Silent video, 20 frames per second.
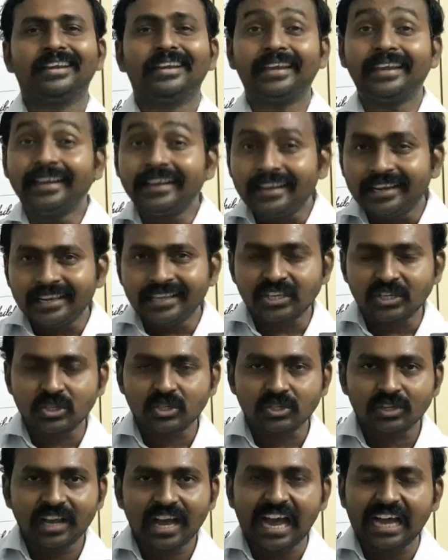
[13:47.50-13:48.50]

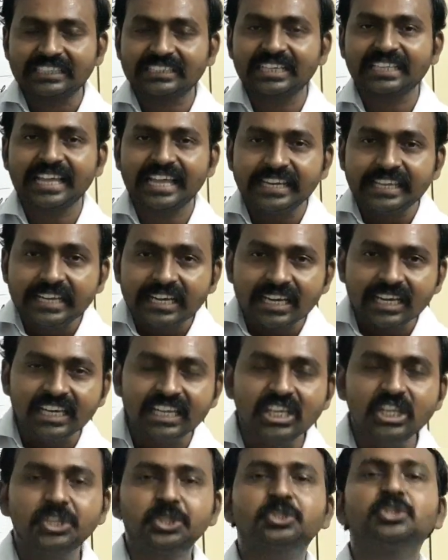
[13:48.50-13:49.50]
English. Other than
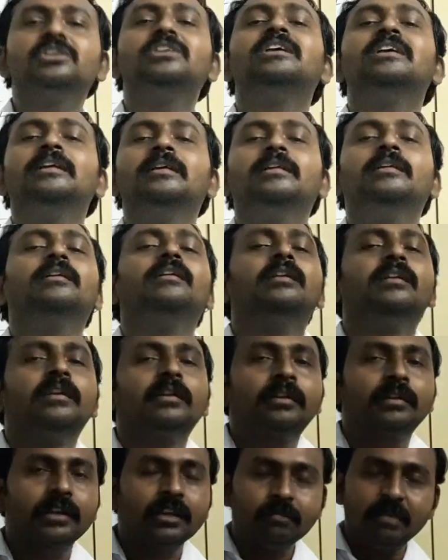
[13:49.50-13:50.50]
English,
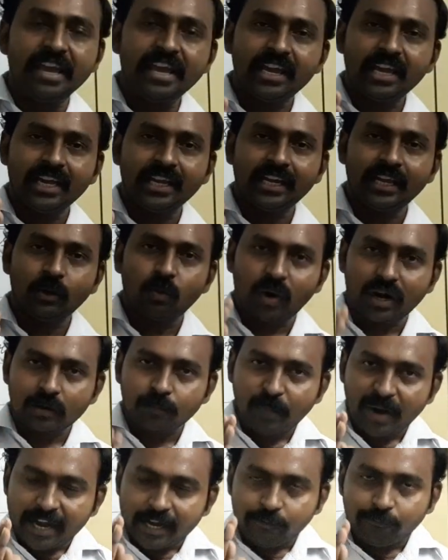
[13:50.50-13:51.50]
remaining
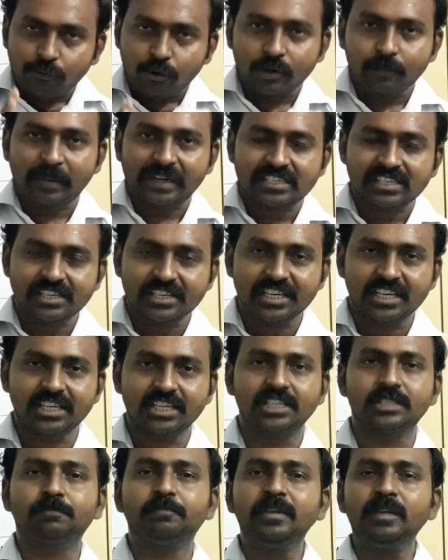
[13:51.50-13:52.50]

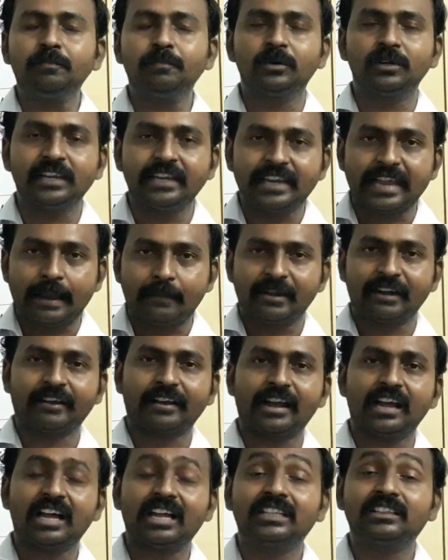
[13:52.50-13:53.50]
1.4% people in
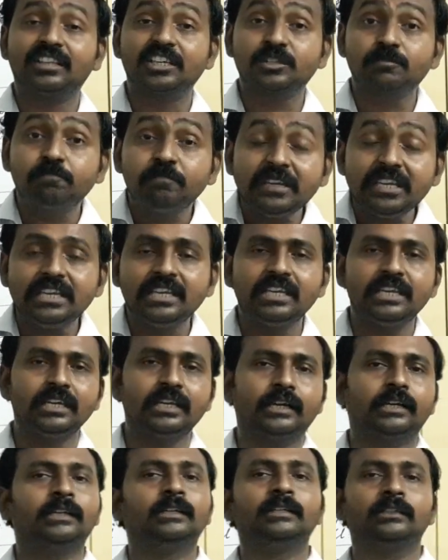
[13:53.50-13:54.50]
America, they
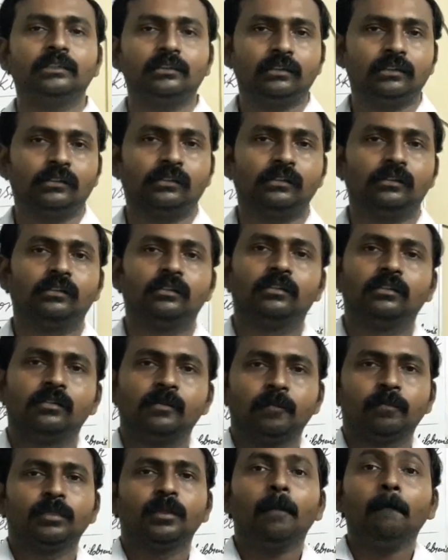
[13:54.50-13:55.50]
speak
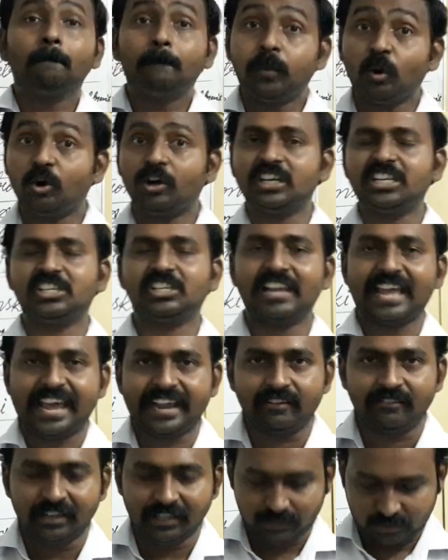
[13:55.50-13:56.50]
Polish
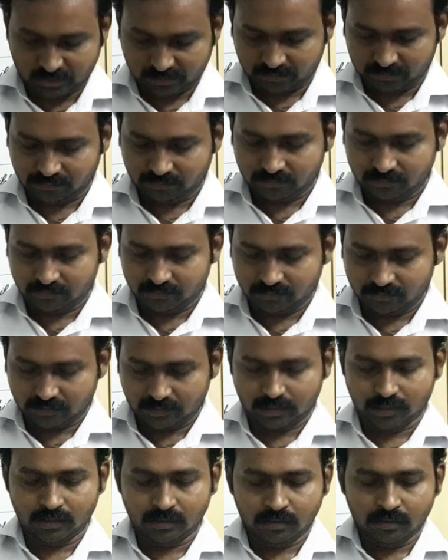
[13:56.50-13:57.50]
language,
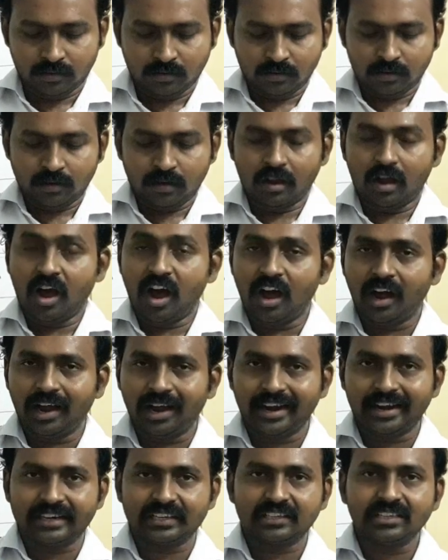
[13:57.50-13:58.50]

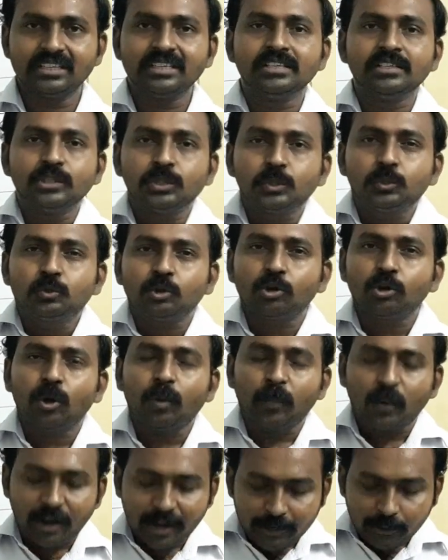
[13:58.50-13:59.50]
or
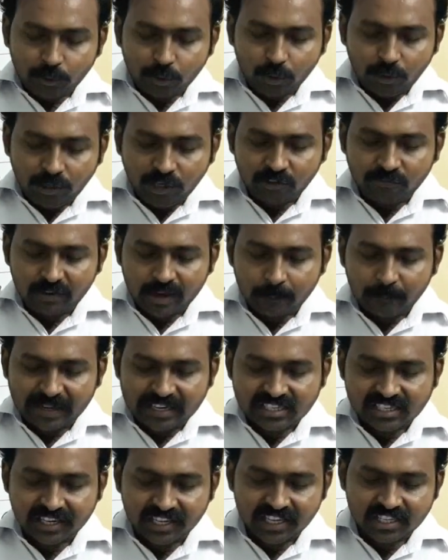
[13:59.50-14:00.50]

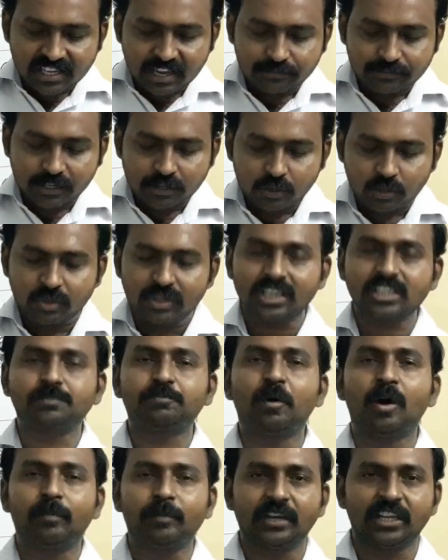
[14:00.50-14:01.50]
0.25% of the US
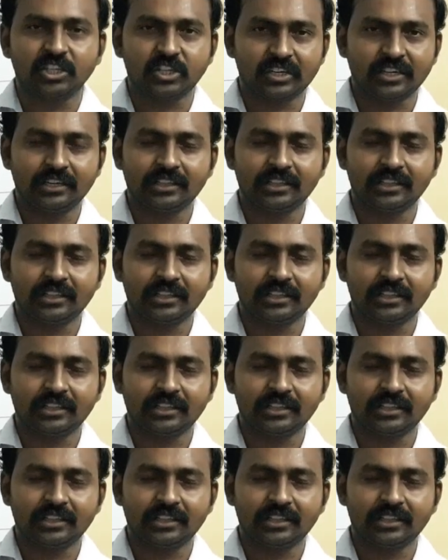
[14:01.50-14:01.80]
population.